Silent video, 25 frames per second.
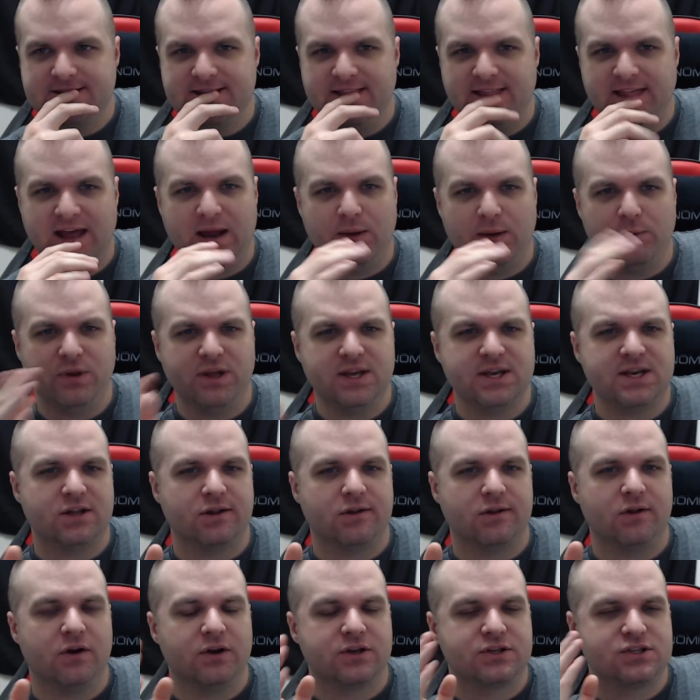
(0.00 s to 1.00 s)
I really
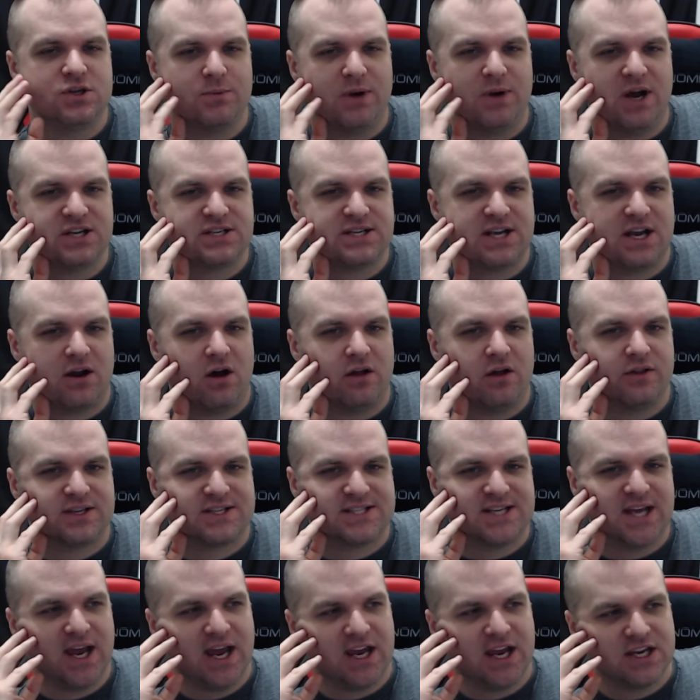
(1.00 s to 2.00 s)
didn't look too much at all
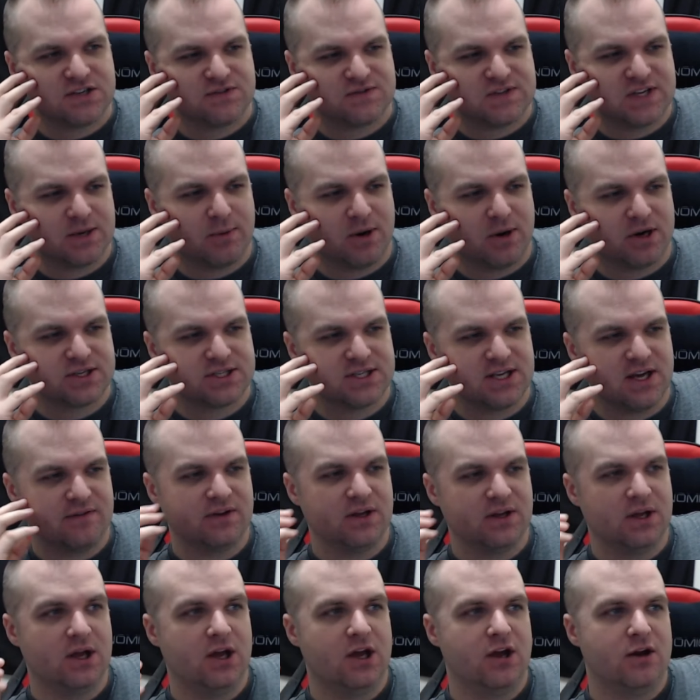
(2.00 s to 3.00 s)
the Age of Sigmar
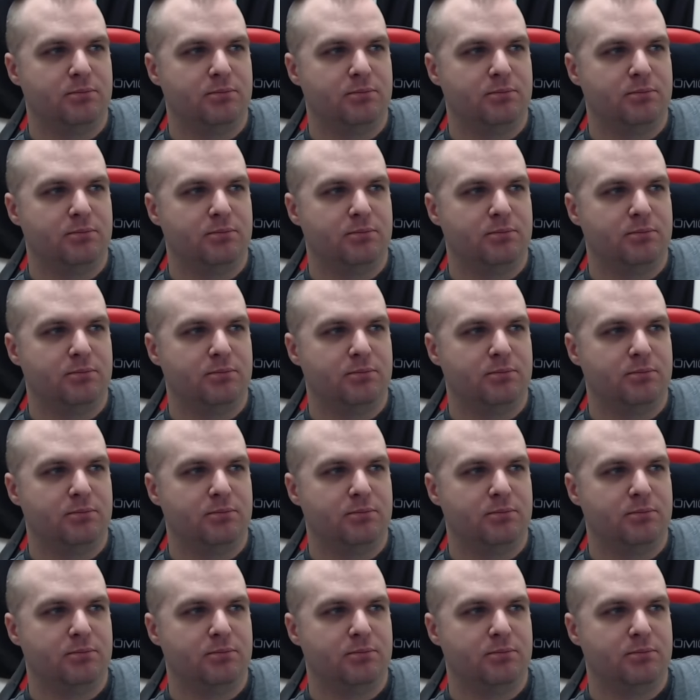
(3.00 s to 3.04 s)
stuff,